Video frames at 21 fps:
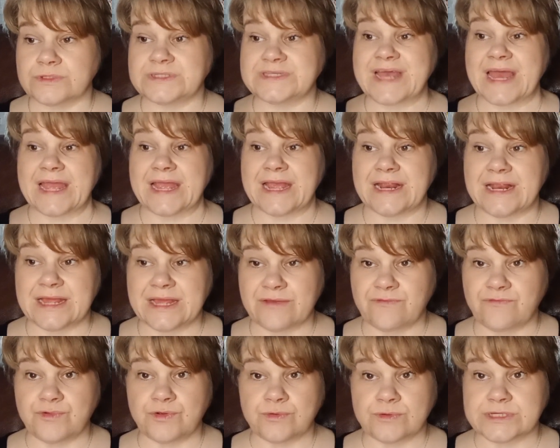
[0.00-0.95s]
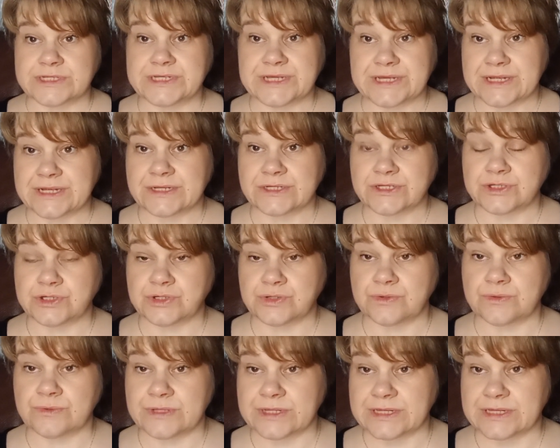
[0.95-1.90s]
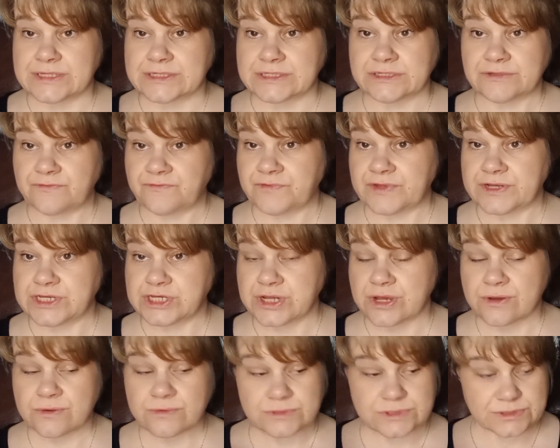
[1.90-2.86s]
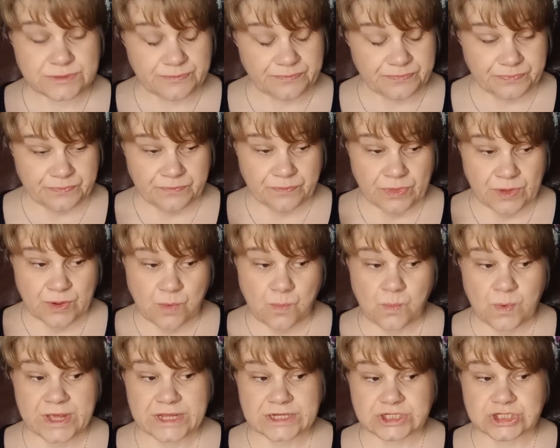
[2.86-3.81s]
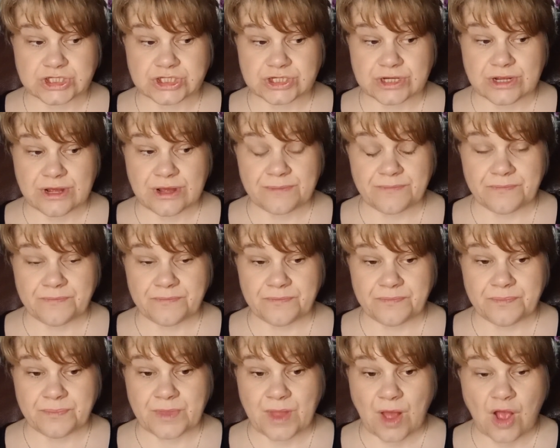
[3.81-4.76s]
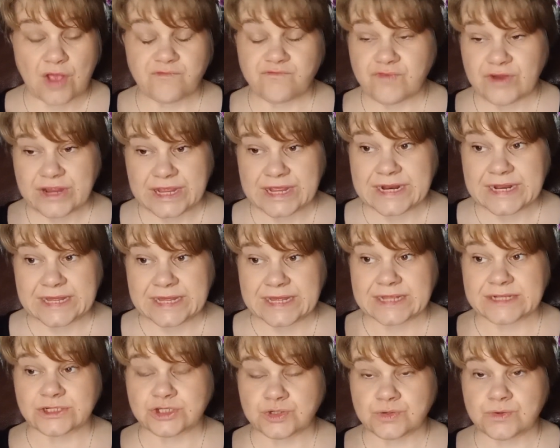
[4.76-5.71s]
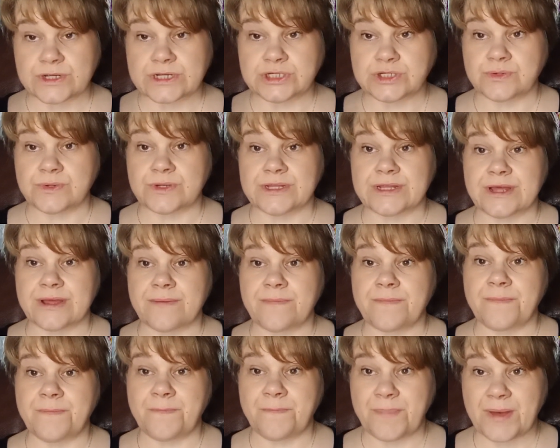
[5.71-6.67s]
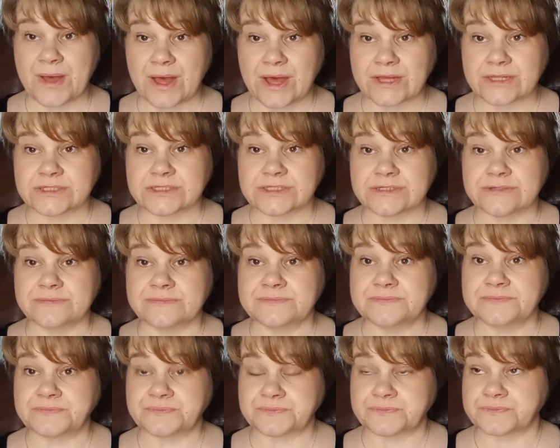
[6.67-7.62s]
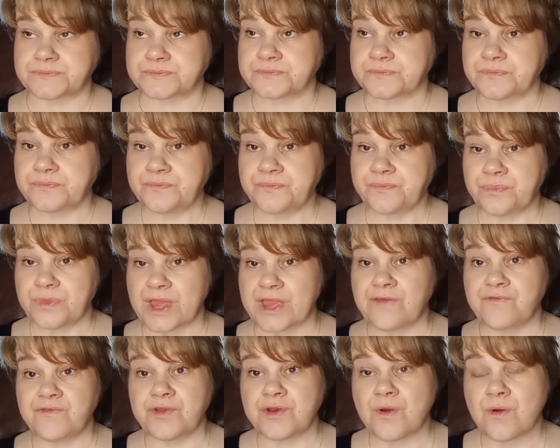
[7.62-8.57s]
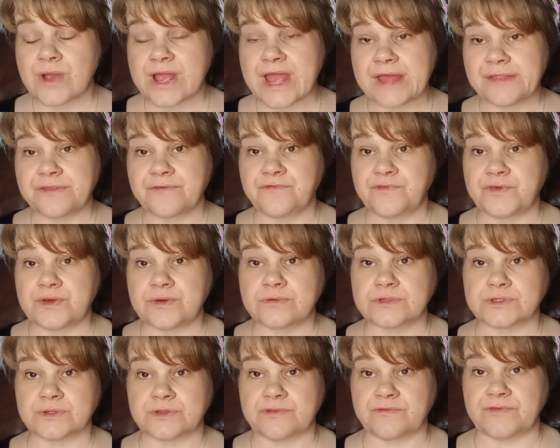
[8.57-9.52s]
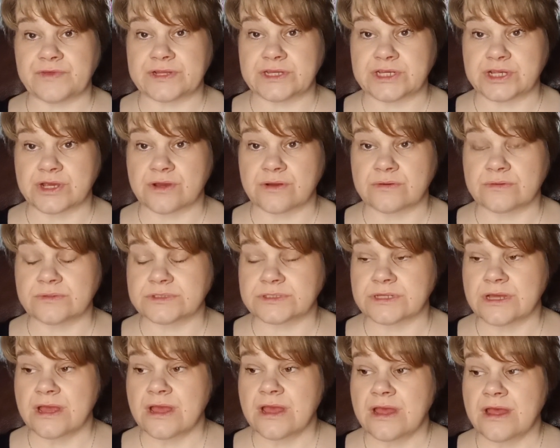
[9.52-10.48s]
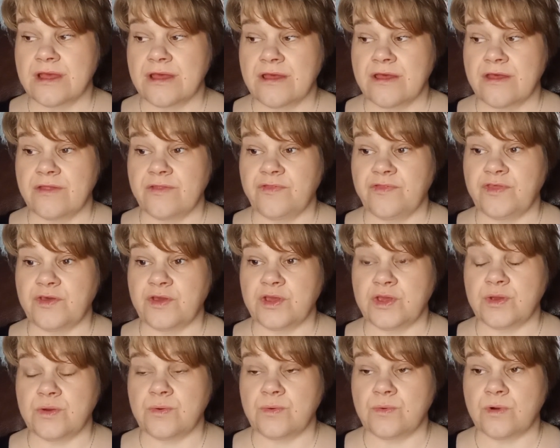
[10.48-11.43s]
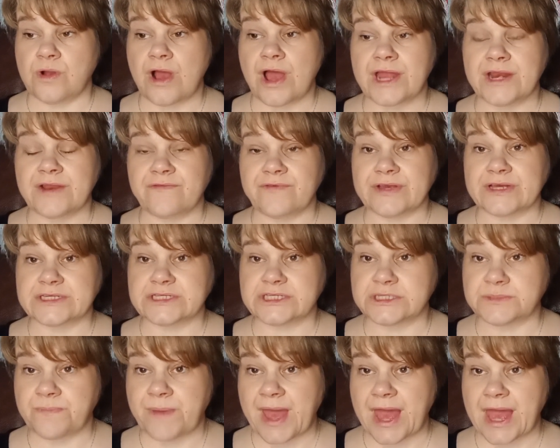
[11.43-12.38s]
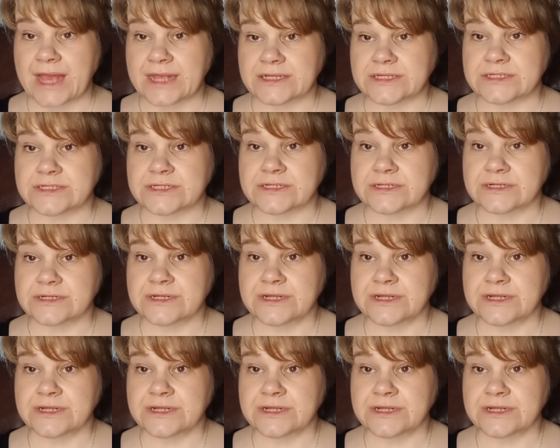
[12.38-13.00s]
daily routine to do these videos, which I really enjoy doing them. But if you're not getting the views on the videos that you kind of expect,